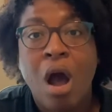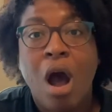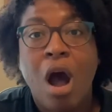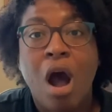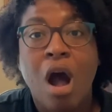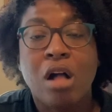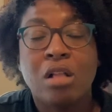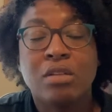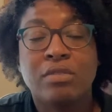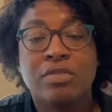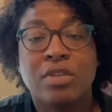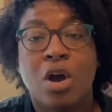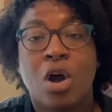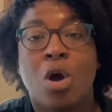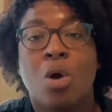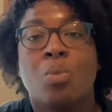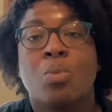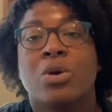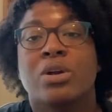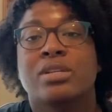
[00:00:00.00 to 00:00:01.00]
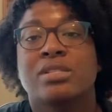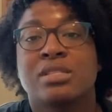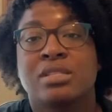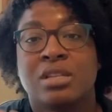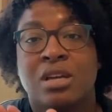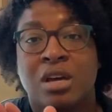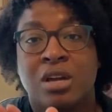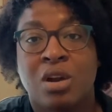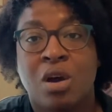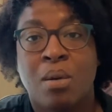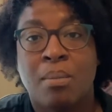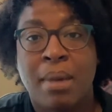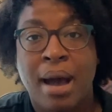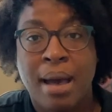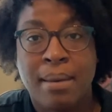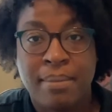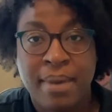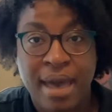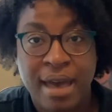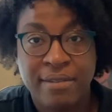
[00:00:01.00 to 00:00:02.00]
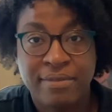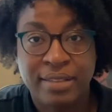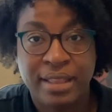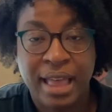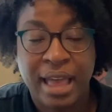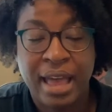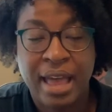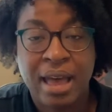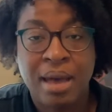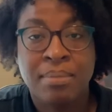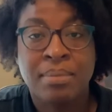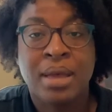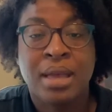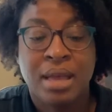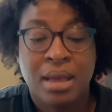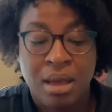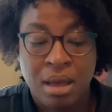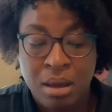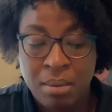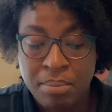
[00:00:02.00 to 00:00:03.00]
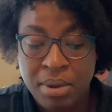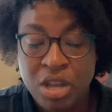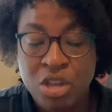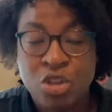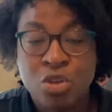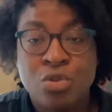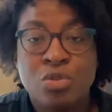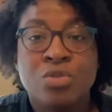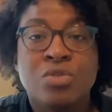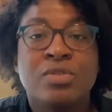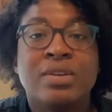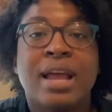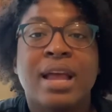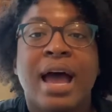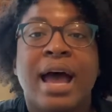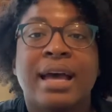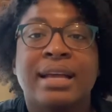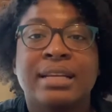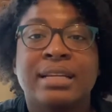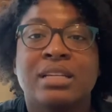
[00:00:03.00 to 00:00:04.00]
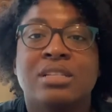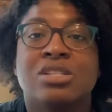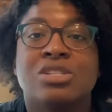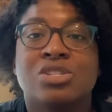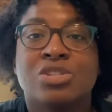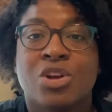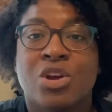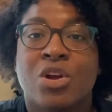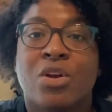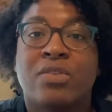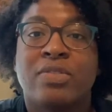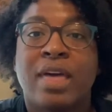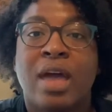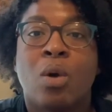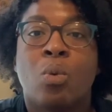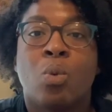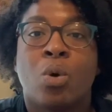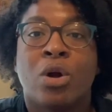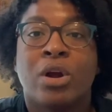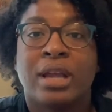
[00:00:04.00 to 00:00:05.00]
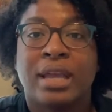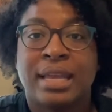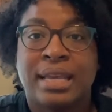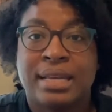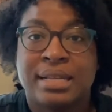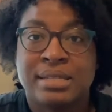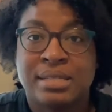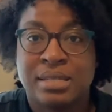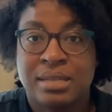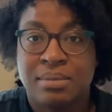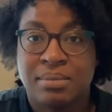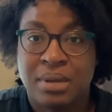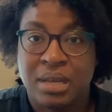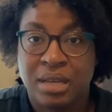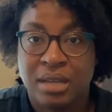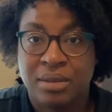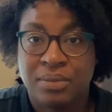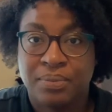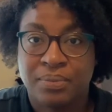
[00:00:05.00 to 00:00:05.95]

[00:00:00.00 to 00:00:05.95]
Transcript: All of the homework is done on my math lab, but you do not need to turn that work into me,